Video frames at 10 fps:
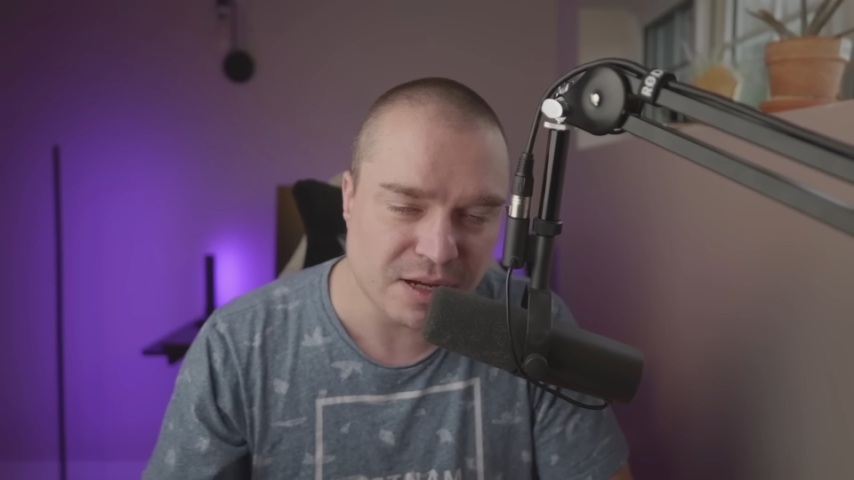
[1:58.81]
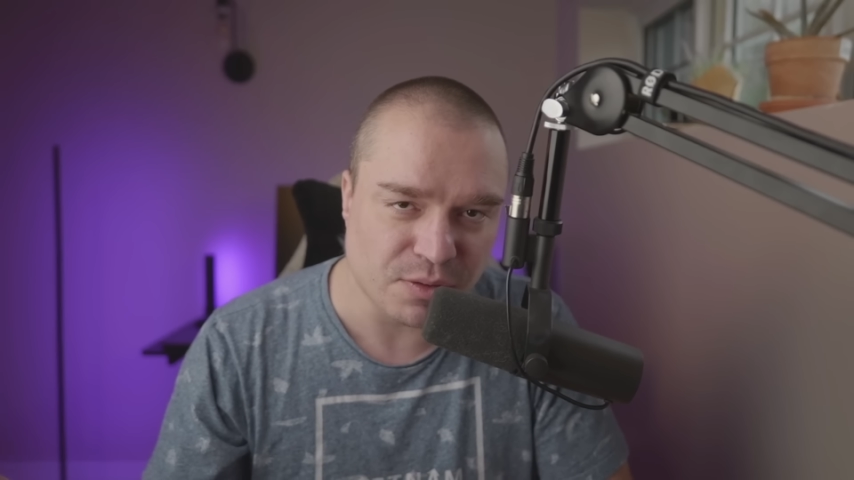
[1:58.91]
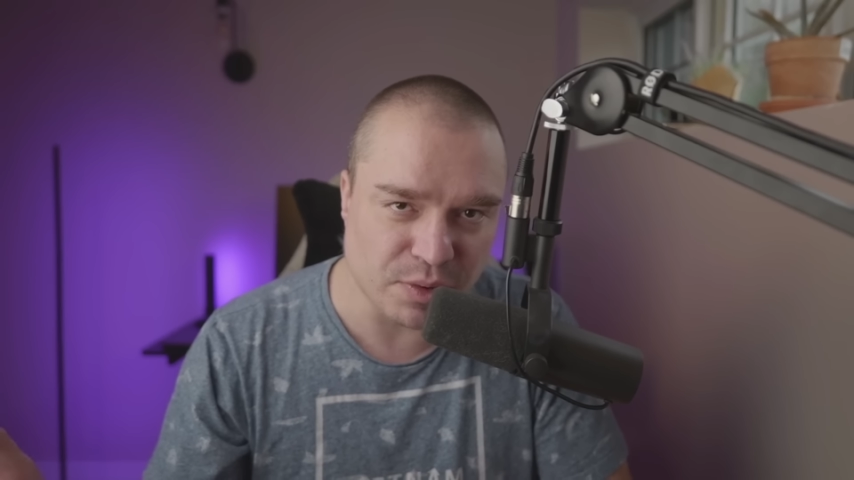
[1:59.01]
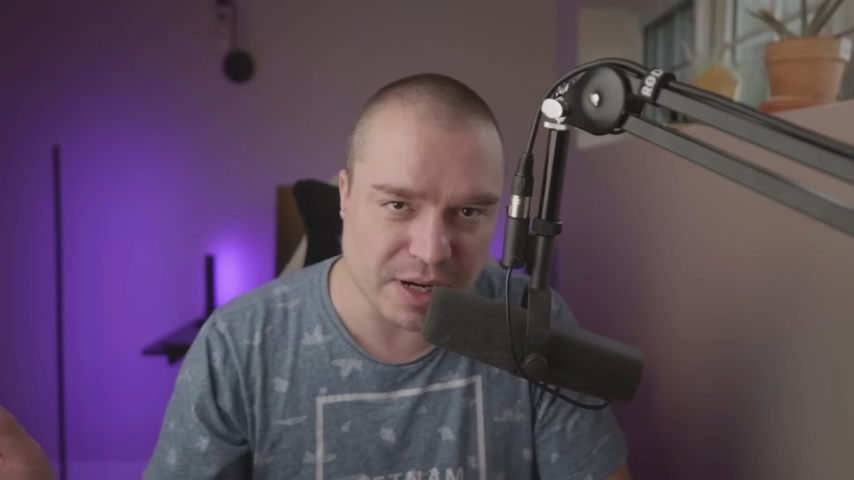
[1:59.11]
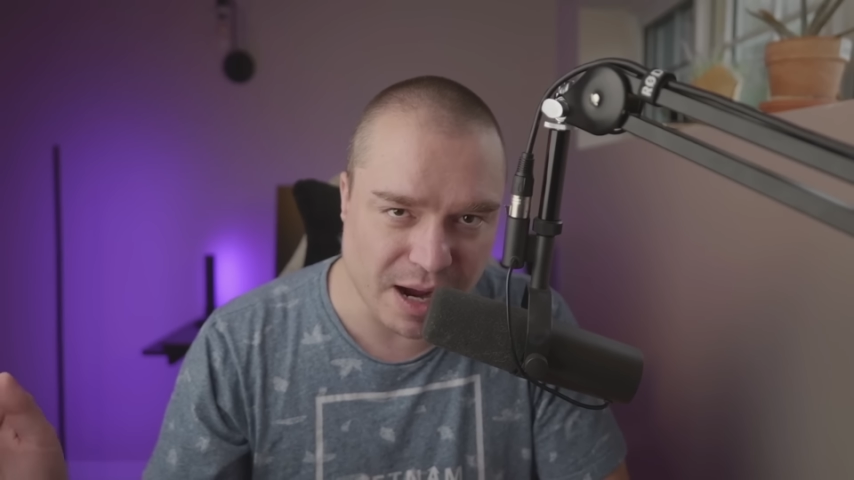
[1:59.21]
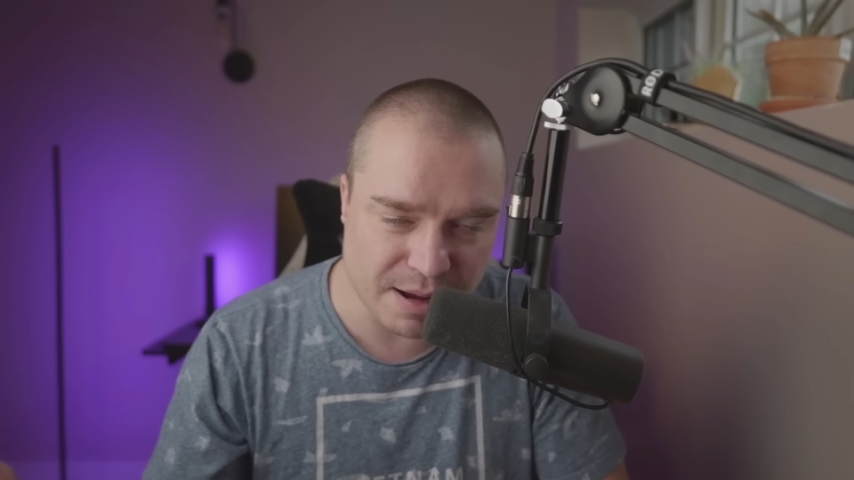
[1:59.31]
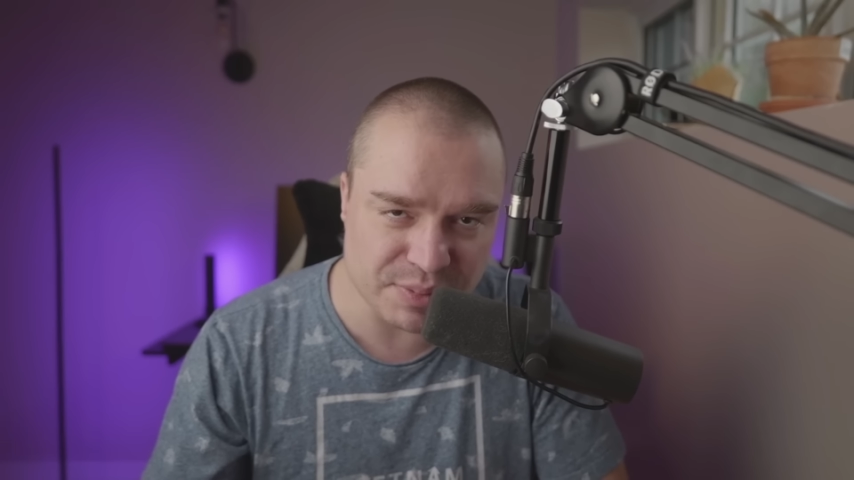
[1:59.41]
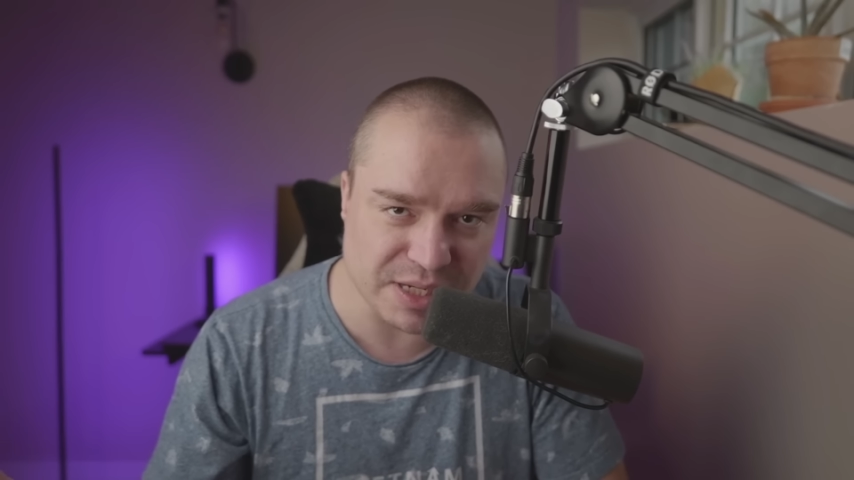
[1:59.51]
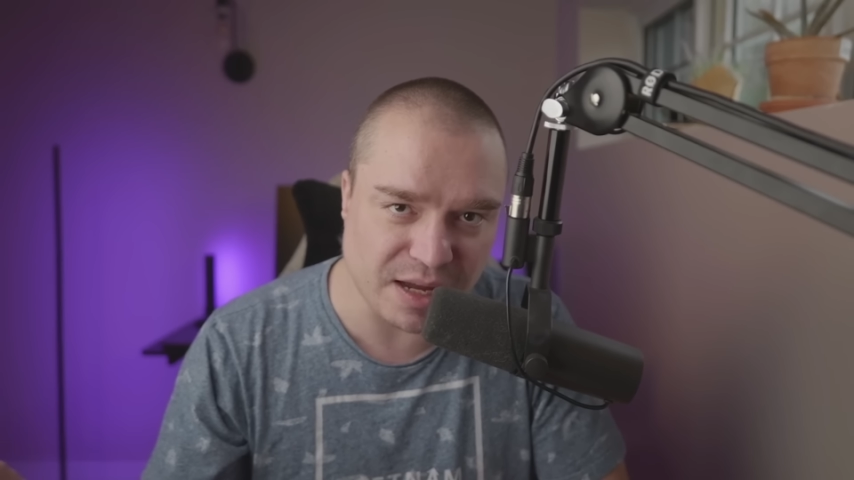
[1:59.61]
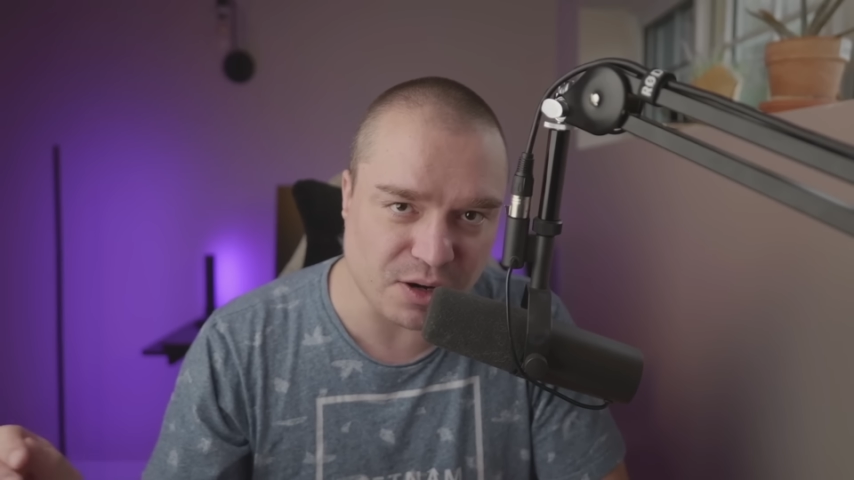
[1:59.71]
with
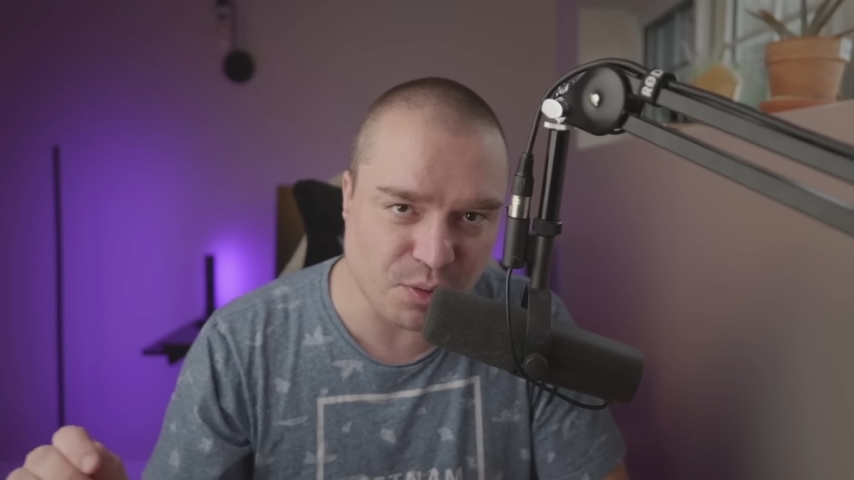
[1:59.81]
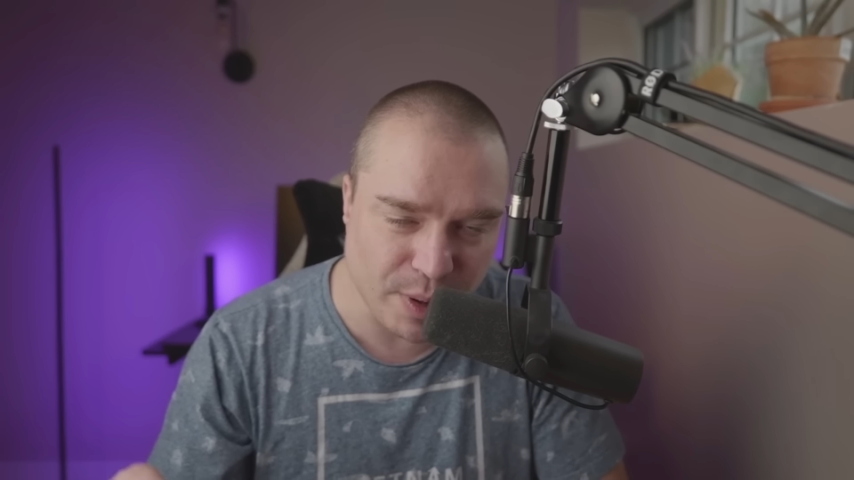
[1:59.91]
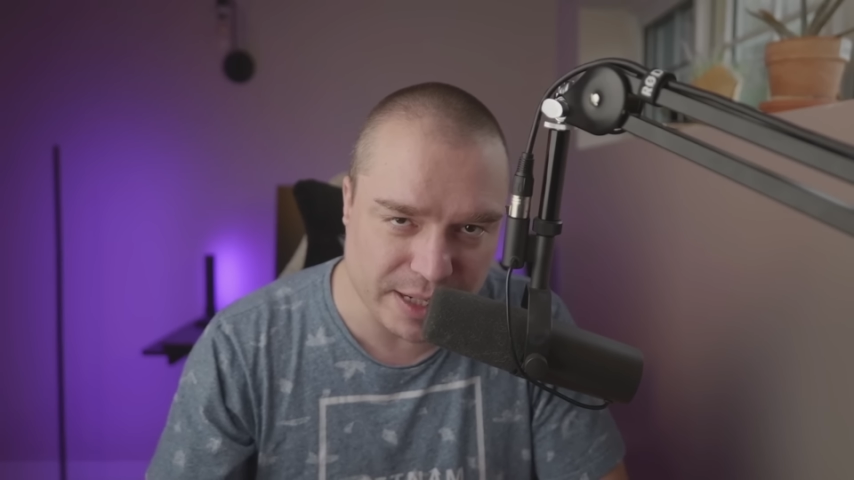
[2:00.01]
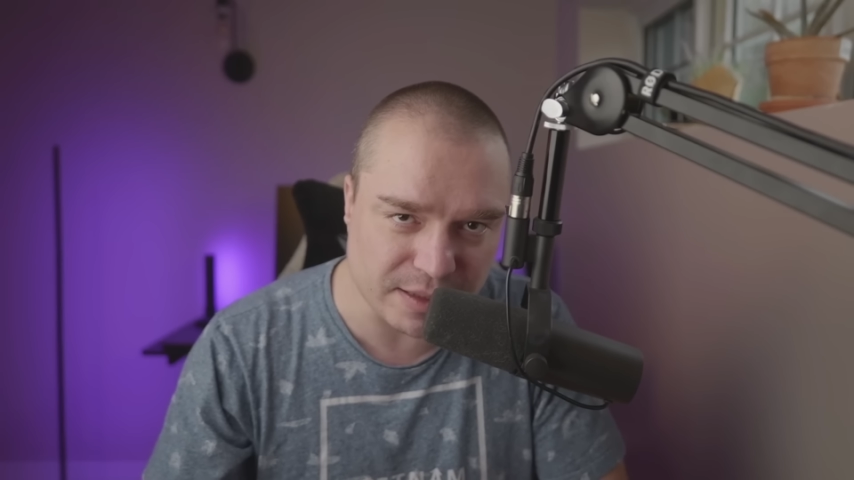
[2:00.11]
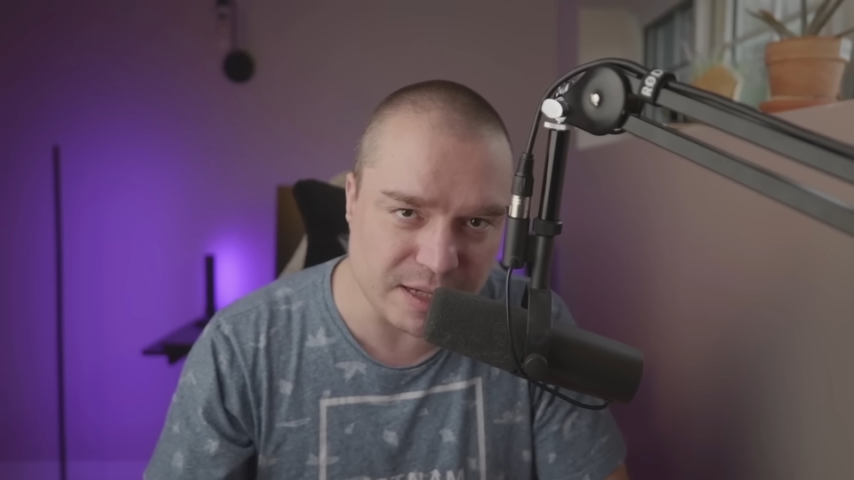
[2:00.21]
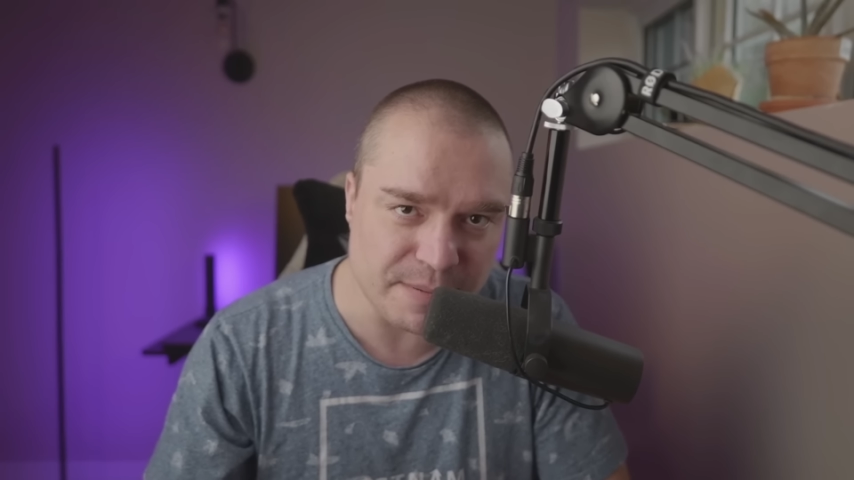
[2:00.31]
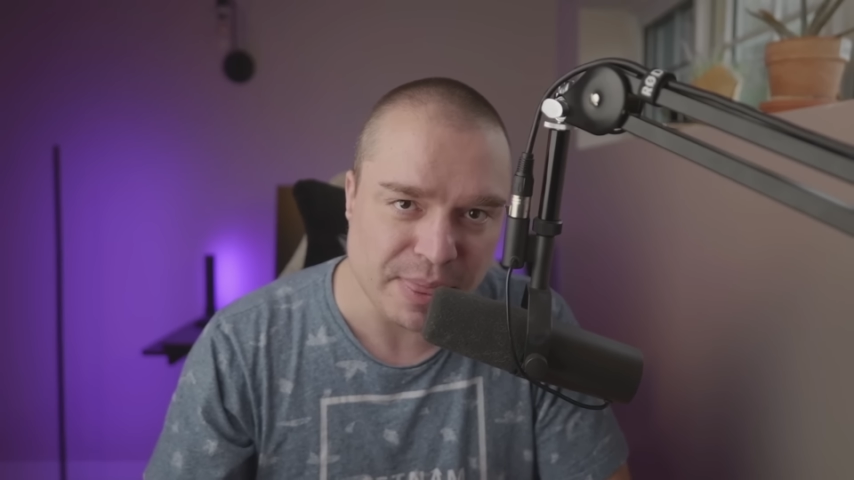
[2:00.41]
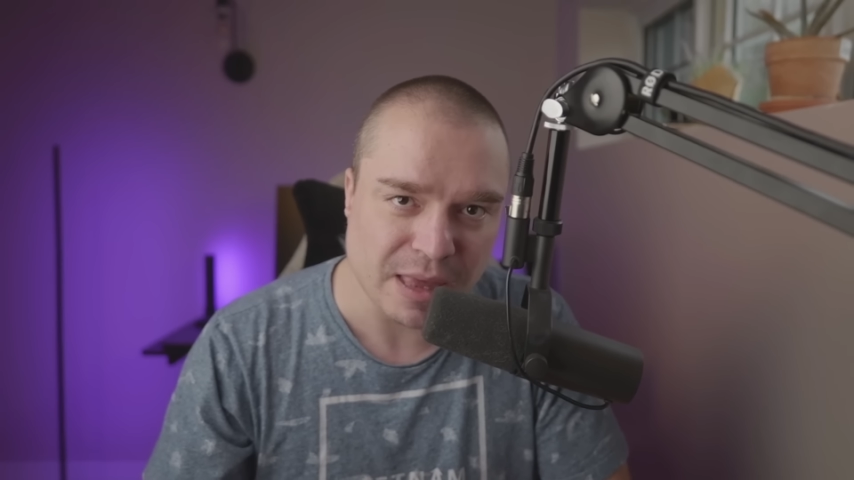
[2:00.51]
Hamza quickly